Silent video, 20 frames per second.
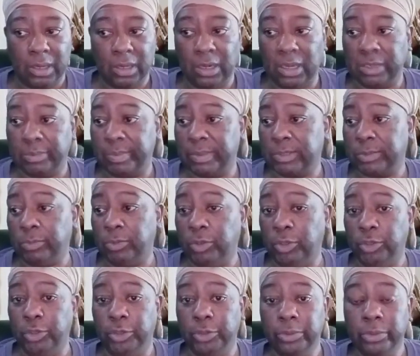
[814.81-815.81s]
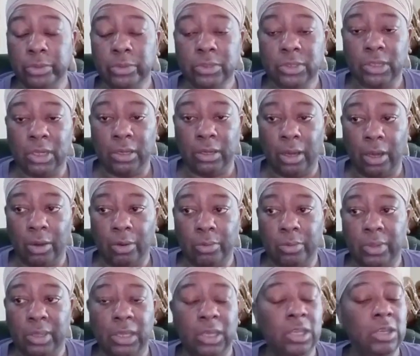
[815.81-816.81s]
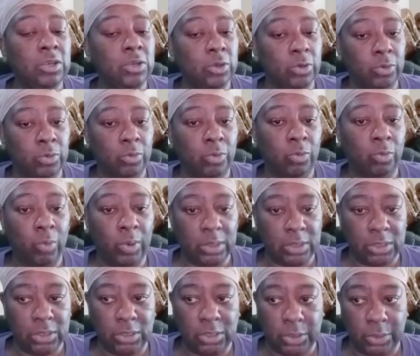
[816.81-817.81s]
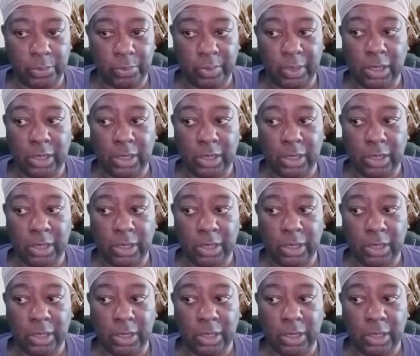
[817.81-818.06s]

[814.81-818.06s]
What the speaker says: this been some years ago, he knew what to do.